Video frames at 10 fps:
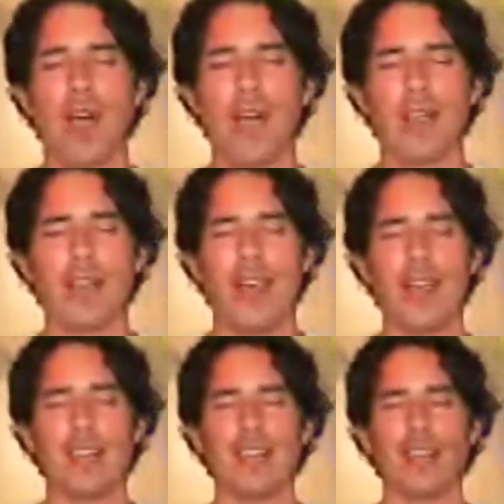I
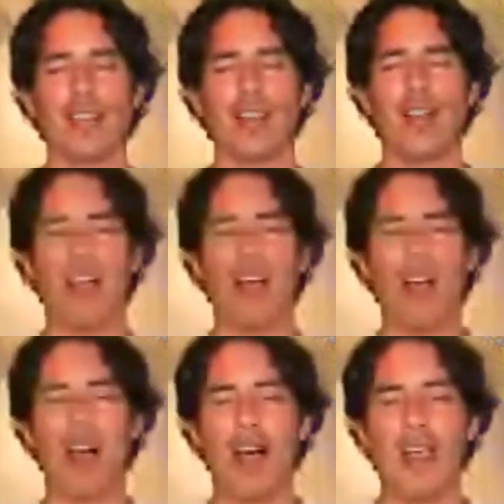can.
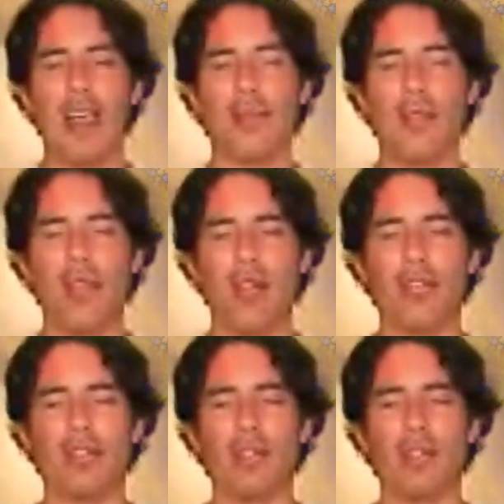I am love.